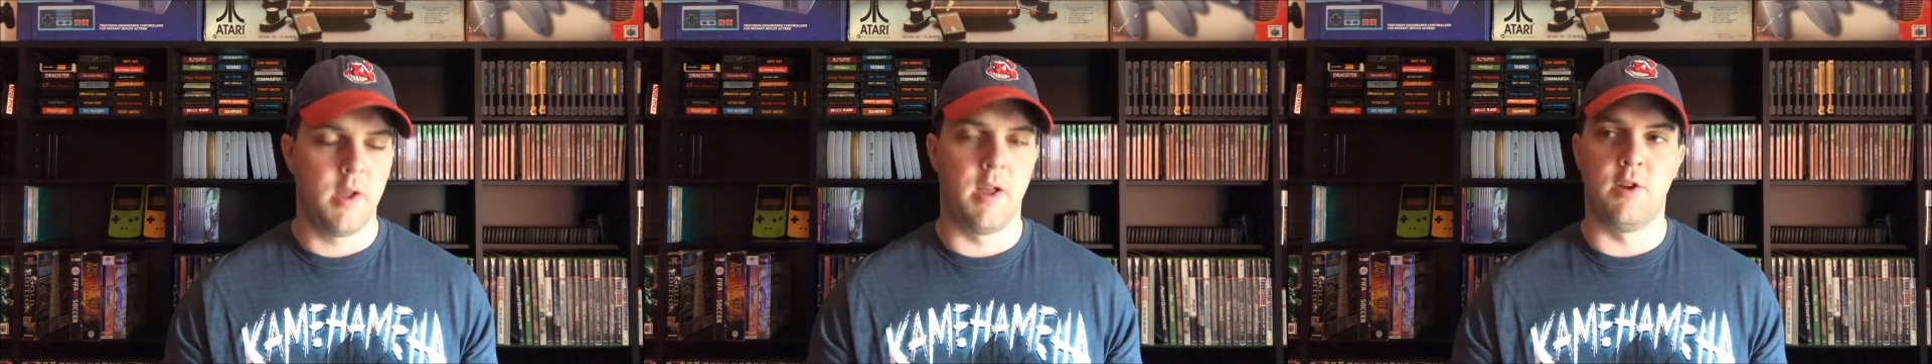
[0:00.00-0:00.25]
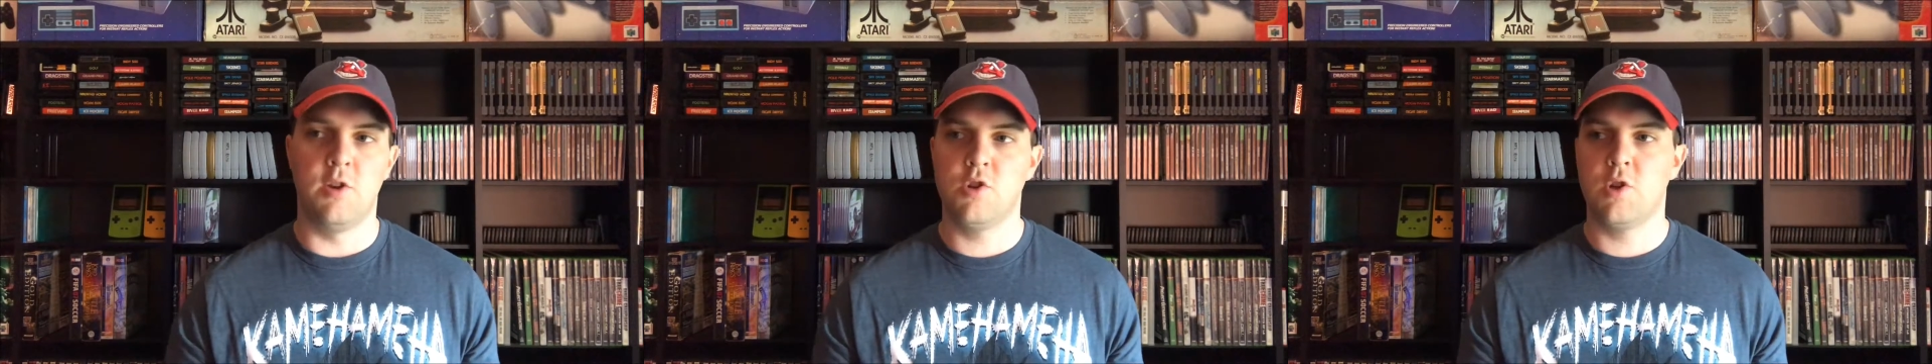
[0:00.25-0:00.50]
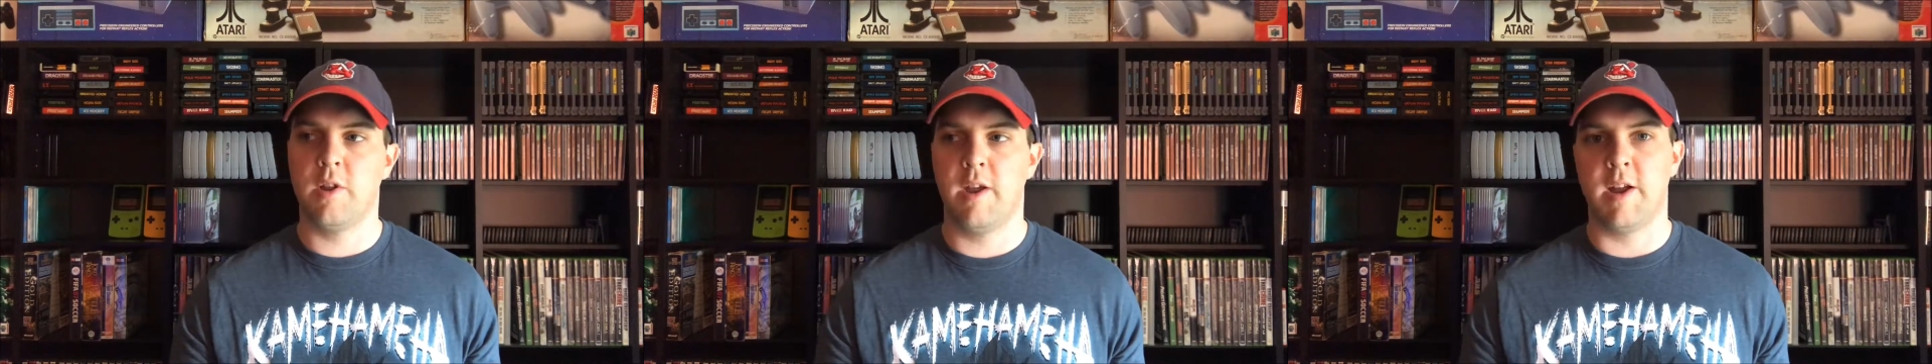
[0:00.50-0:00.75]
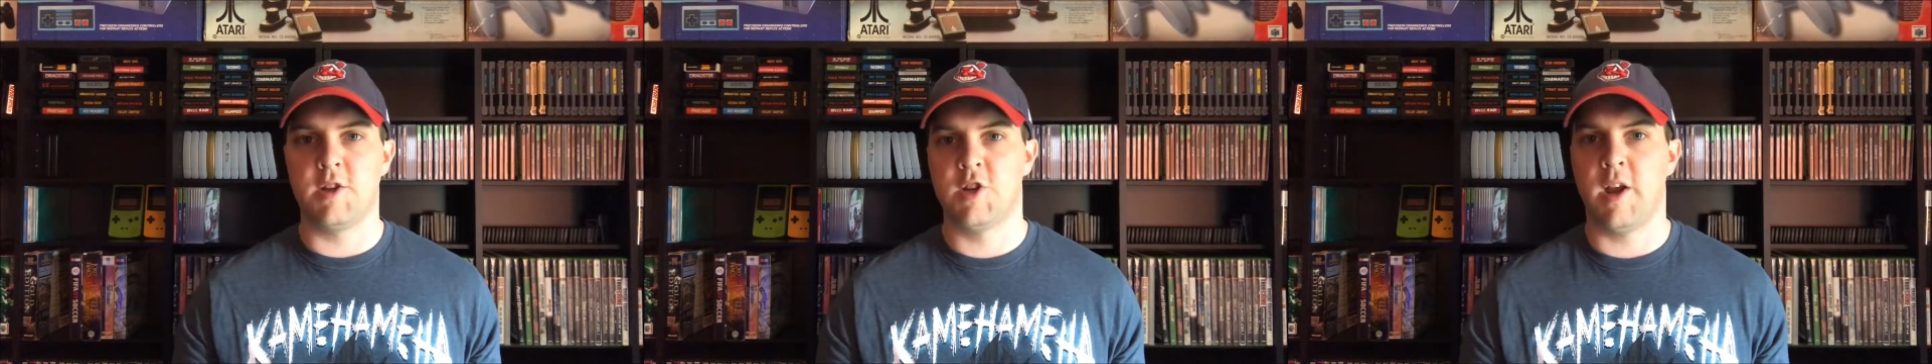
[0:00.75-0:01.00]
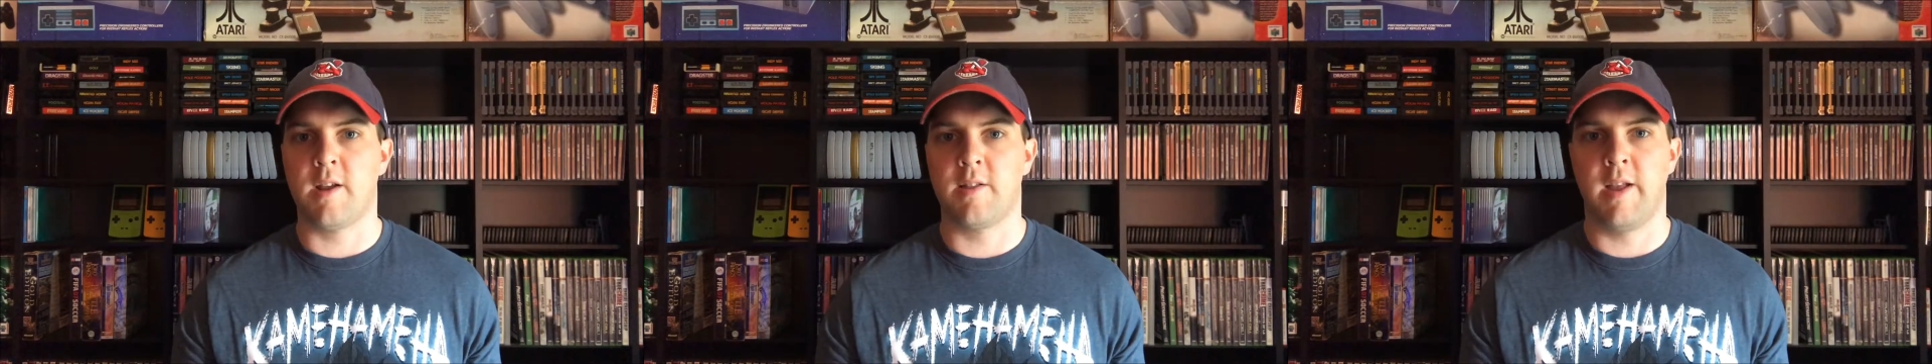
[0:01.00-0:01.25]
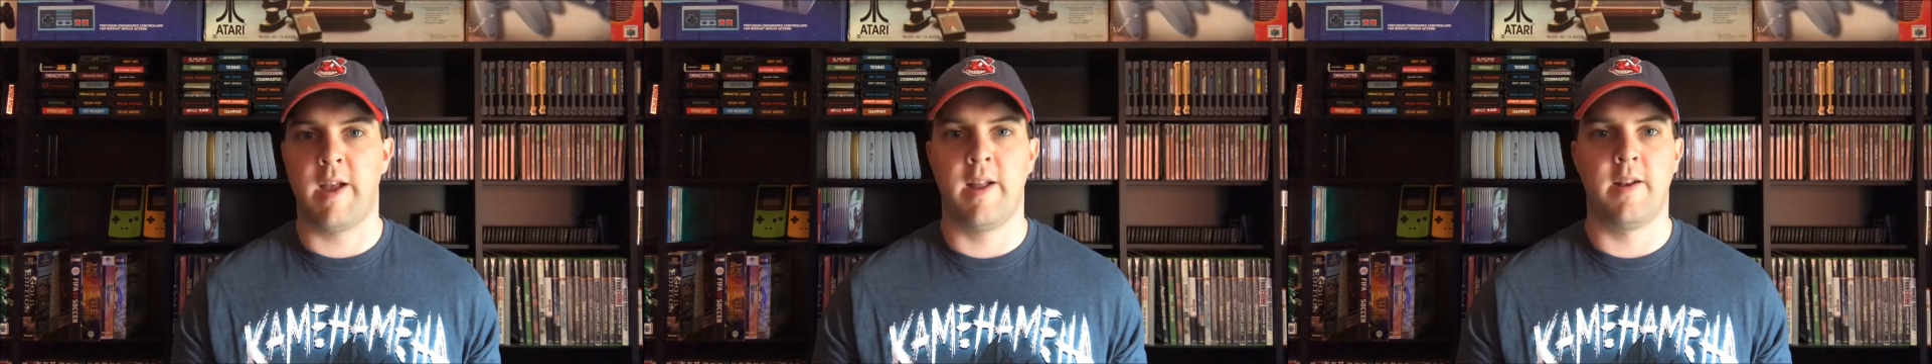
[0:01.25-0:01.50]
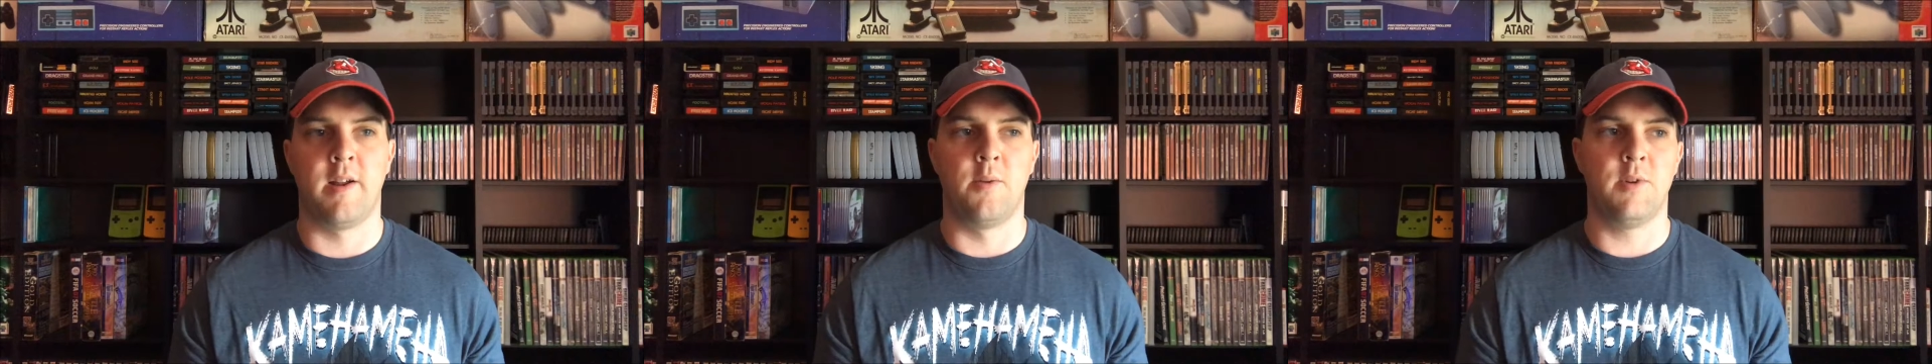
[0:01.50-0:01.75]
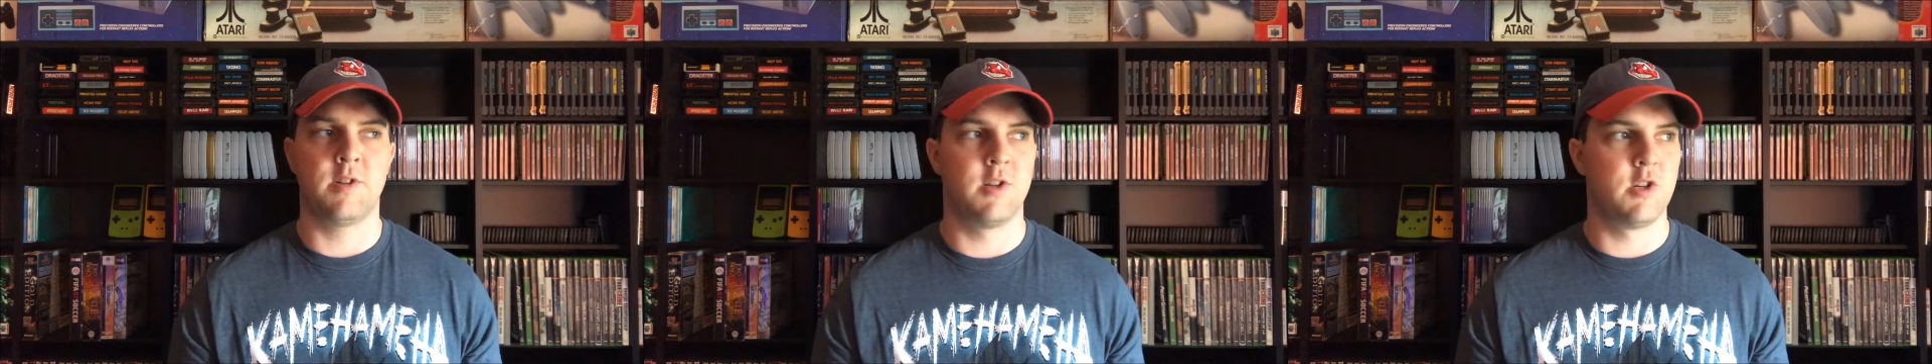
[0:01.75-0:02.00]
And usually I check that. I
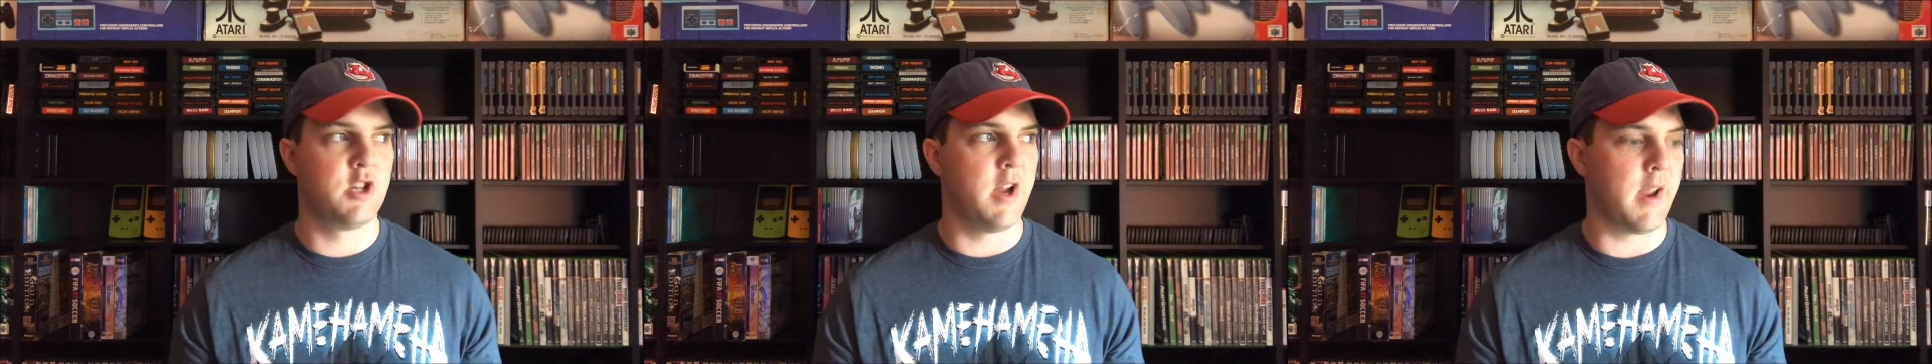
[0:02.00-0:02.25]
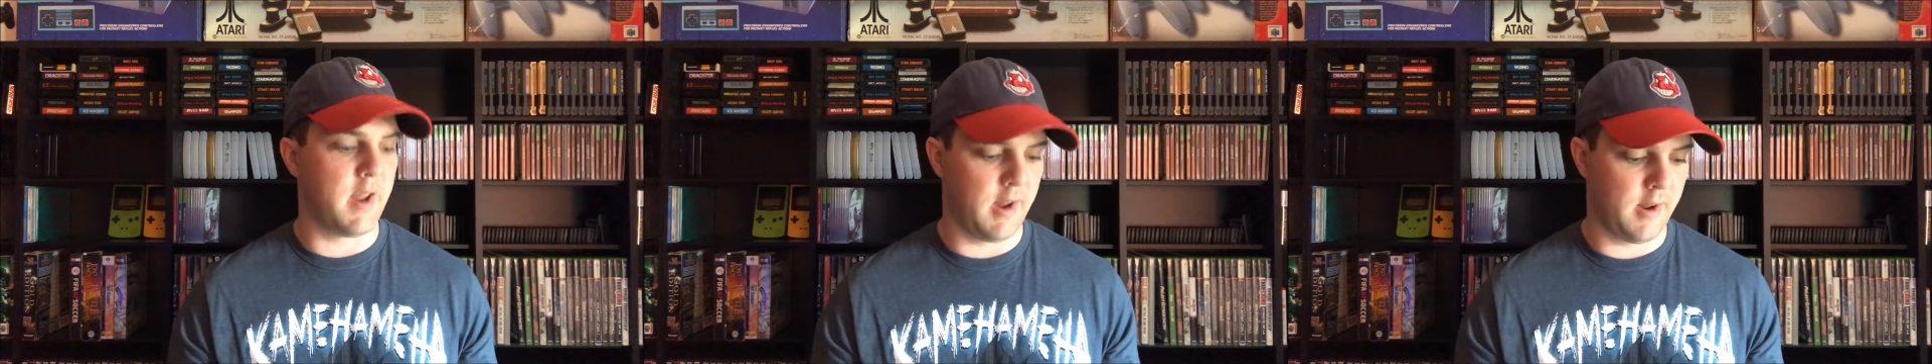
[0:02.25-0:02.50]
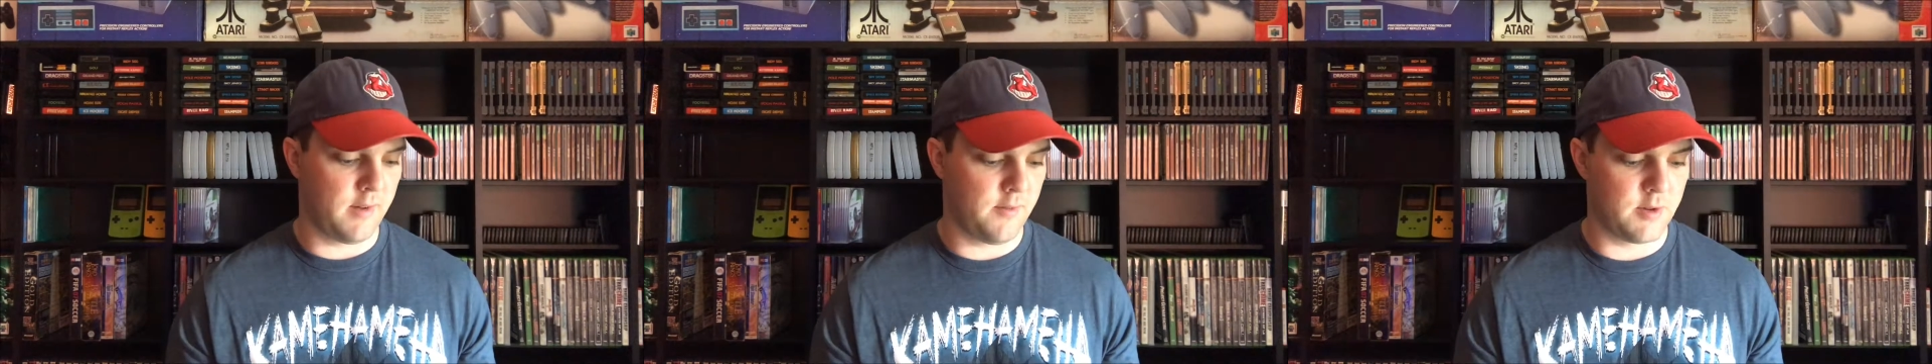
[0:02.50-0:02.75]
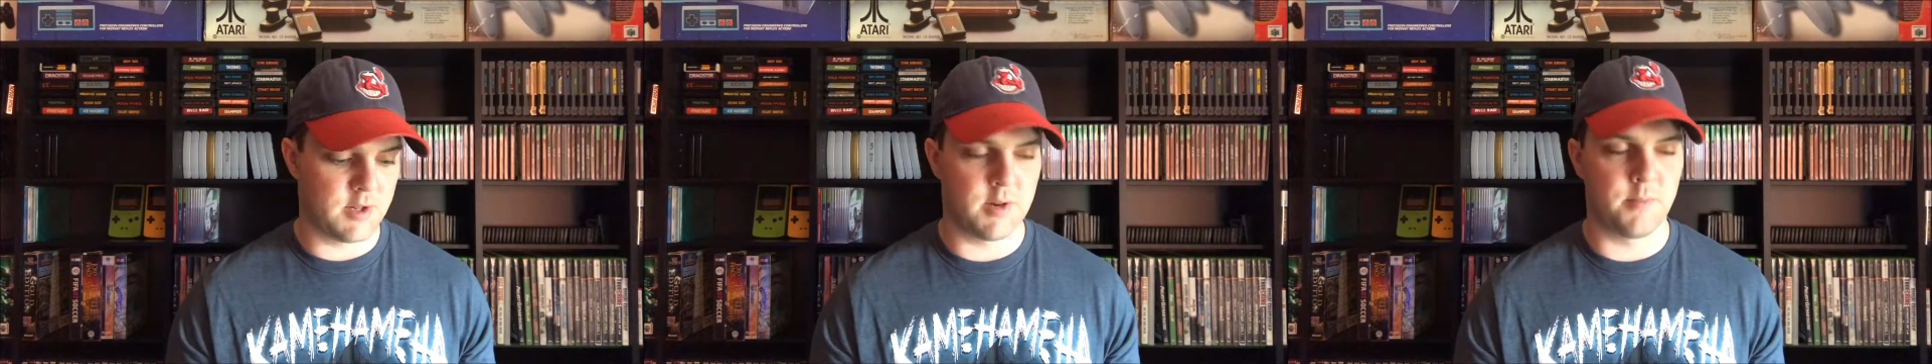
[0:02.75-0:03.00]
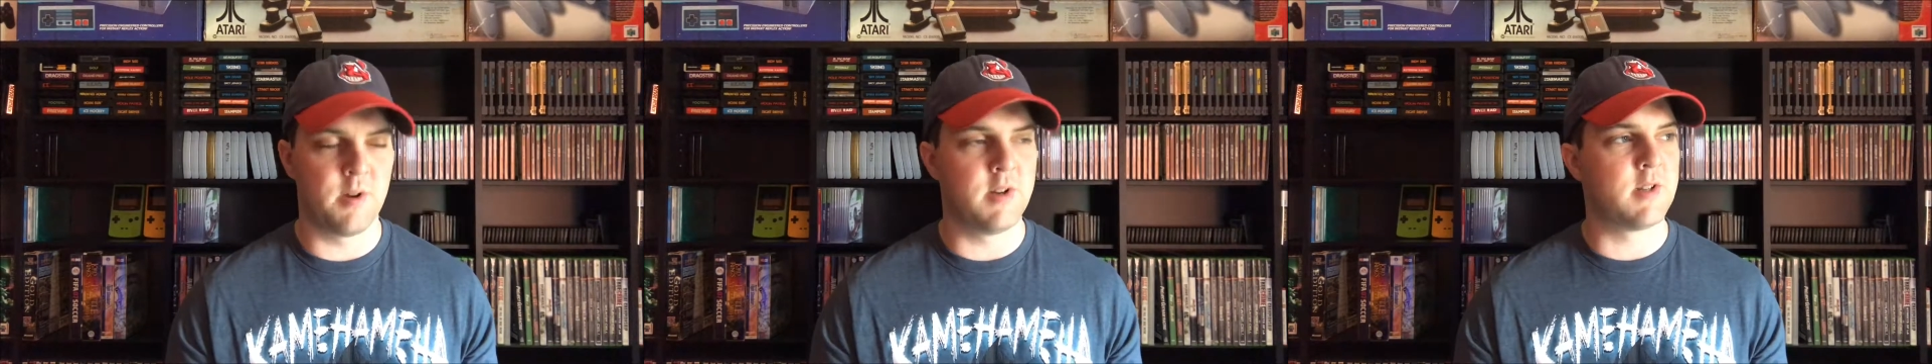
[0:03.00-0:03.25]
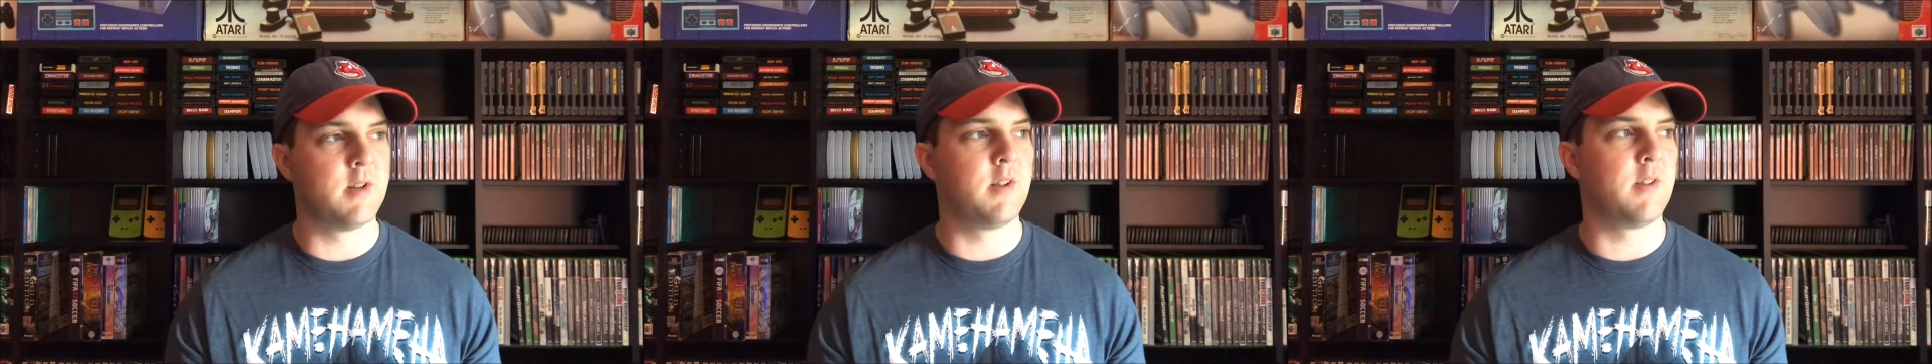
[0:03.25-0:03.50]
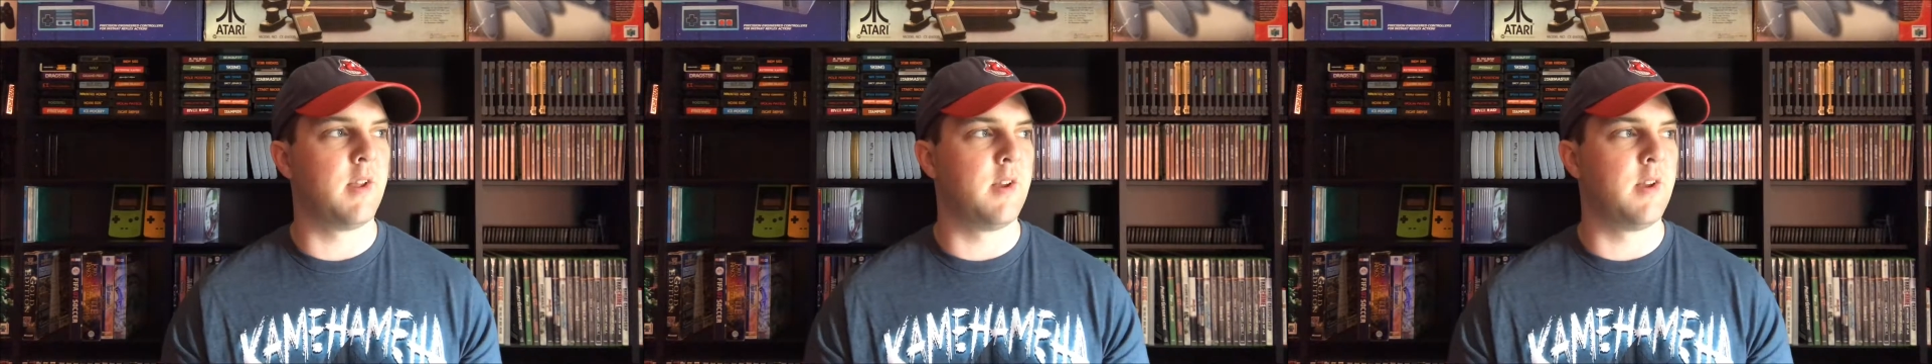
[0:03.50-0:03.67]
wasn't checking for some reason at